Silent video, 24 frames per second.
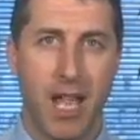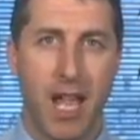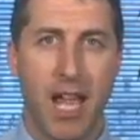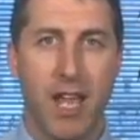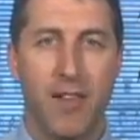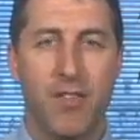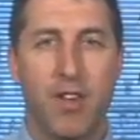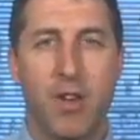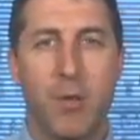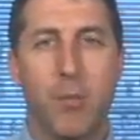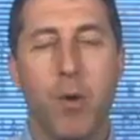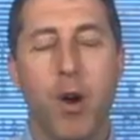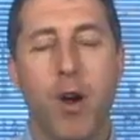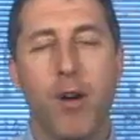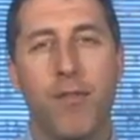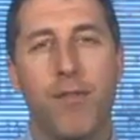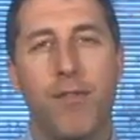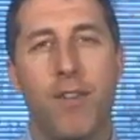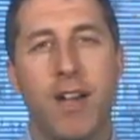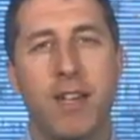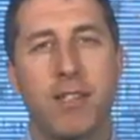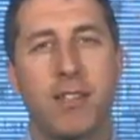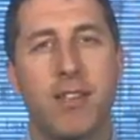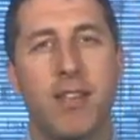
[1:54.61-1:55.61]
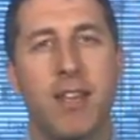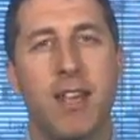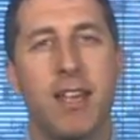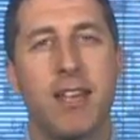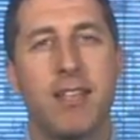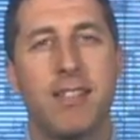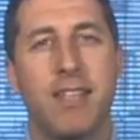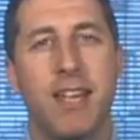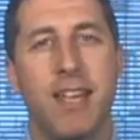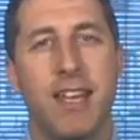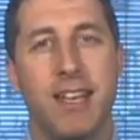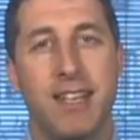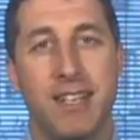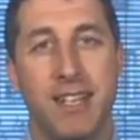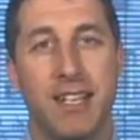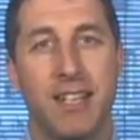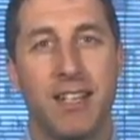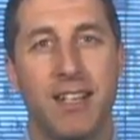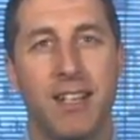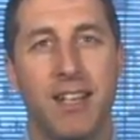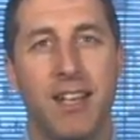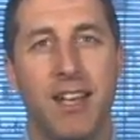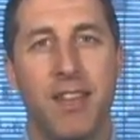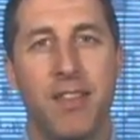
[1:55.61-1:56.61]
if you're more fascinated
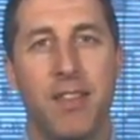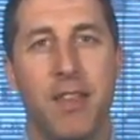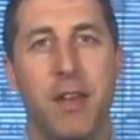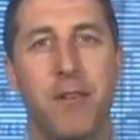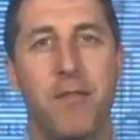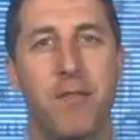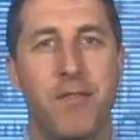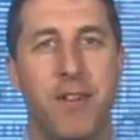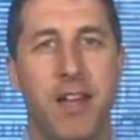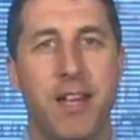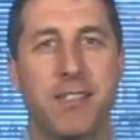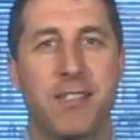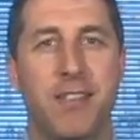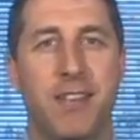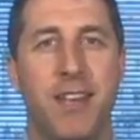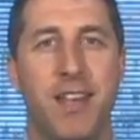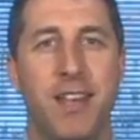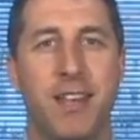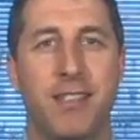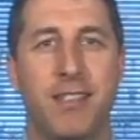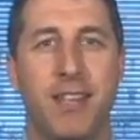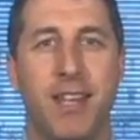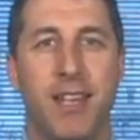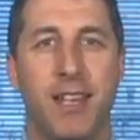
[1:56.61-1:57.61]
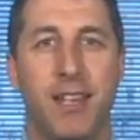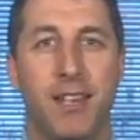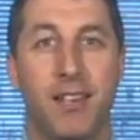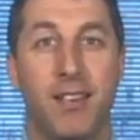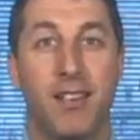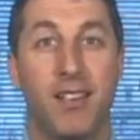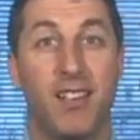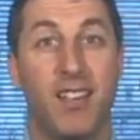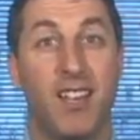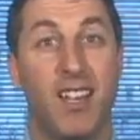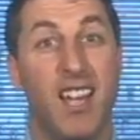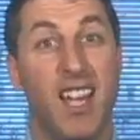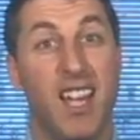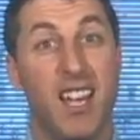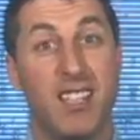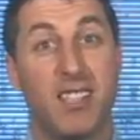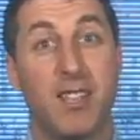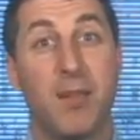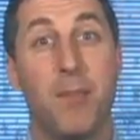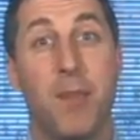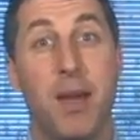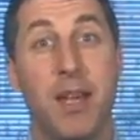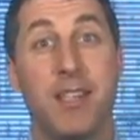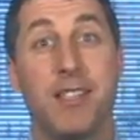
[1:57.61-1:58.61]
than fascinating.
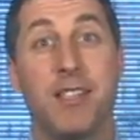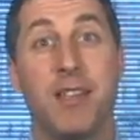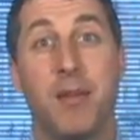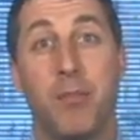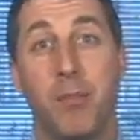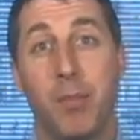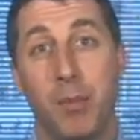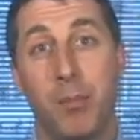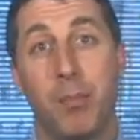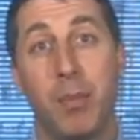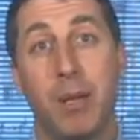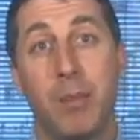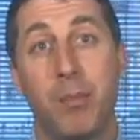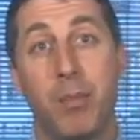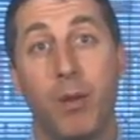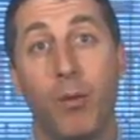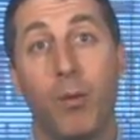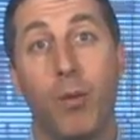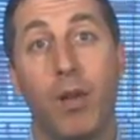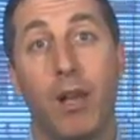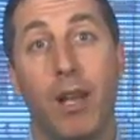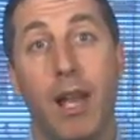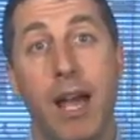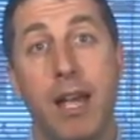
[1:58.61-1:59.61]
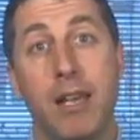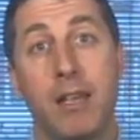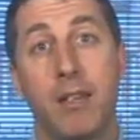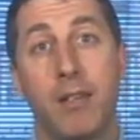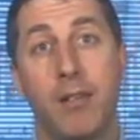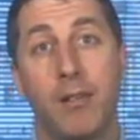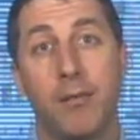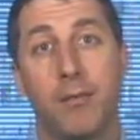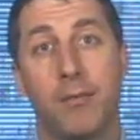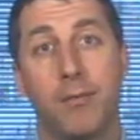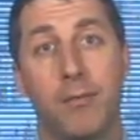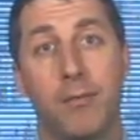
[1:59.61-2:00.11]
It's amazing, but people will like you.